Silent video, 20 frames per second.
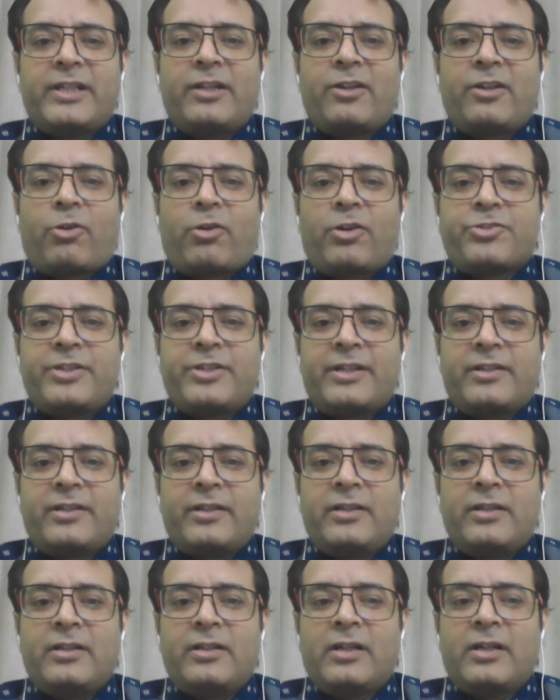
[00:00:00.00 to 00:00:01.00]

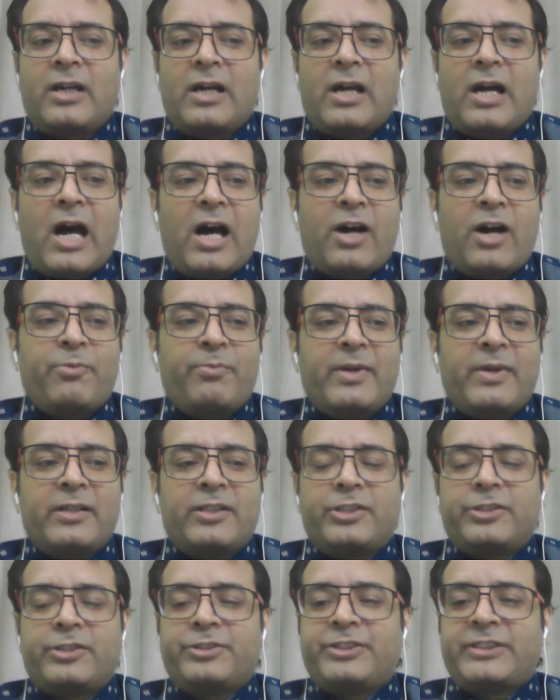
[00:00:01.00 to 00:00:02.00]
Generosity, how
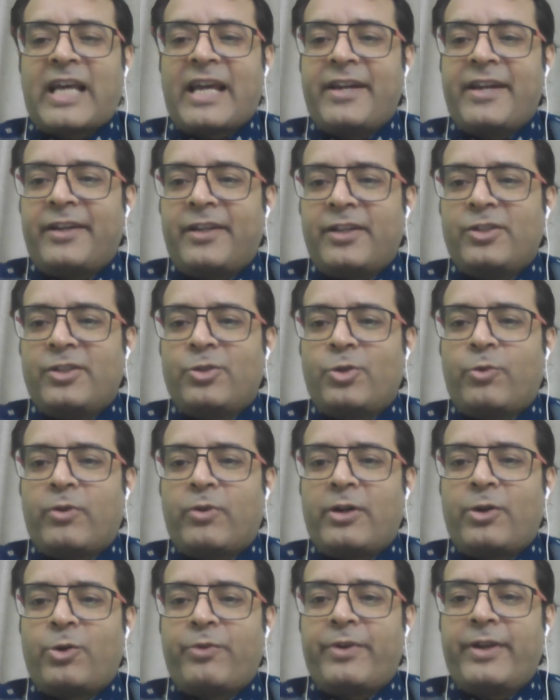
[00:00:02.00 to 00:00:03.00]
much charity you
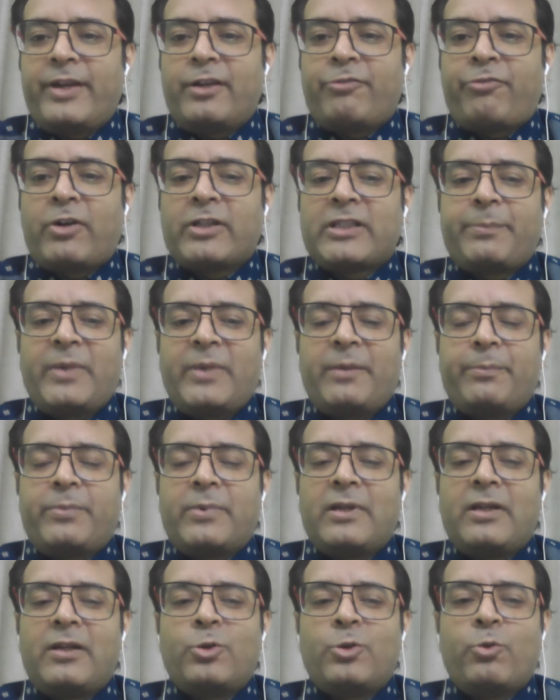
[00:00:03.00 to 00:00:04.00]
are doing for the
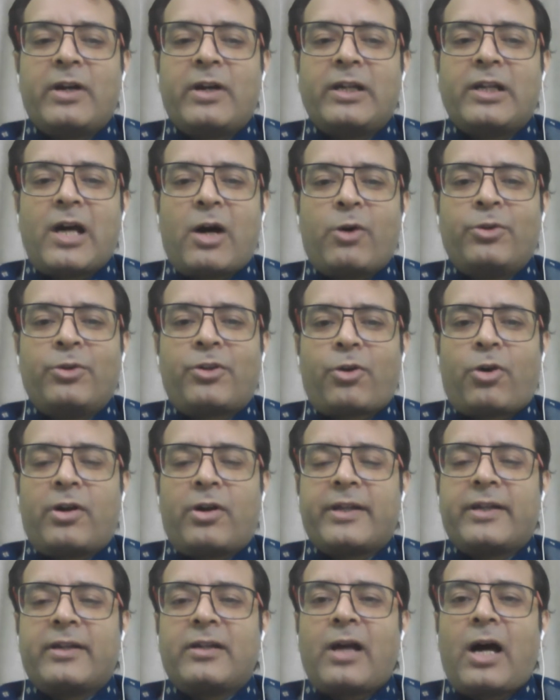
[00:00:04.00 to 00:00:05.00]
people who are
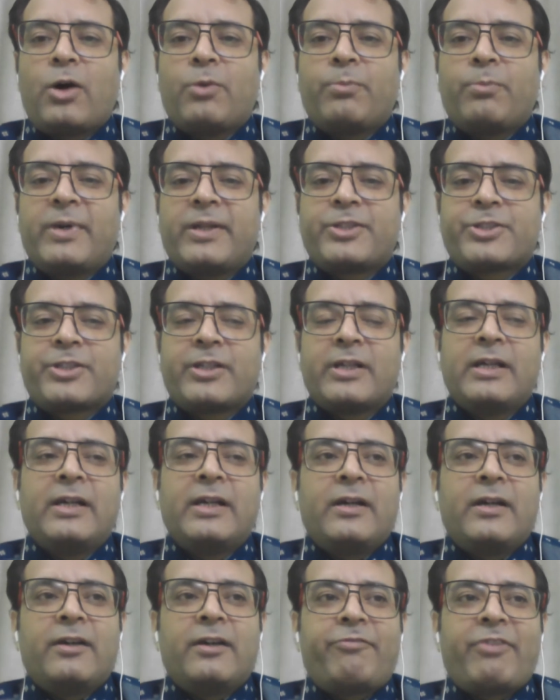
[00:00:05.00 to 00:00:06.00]
downtrodden, how much
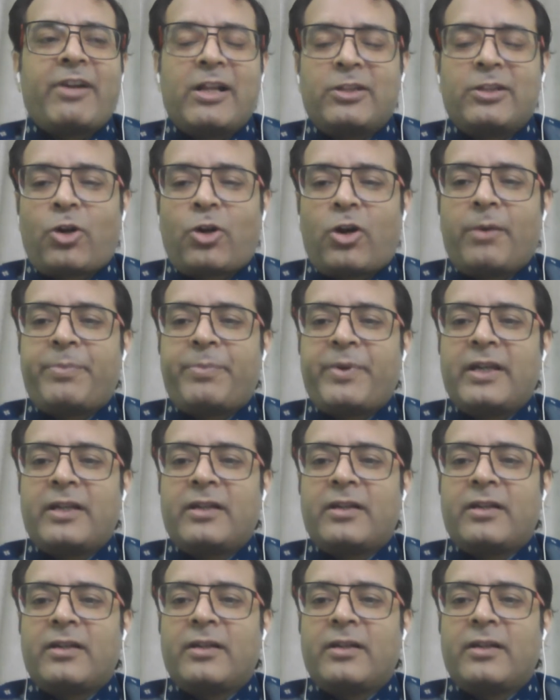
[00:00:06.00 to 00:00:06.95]
philanthropy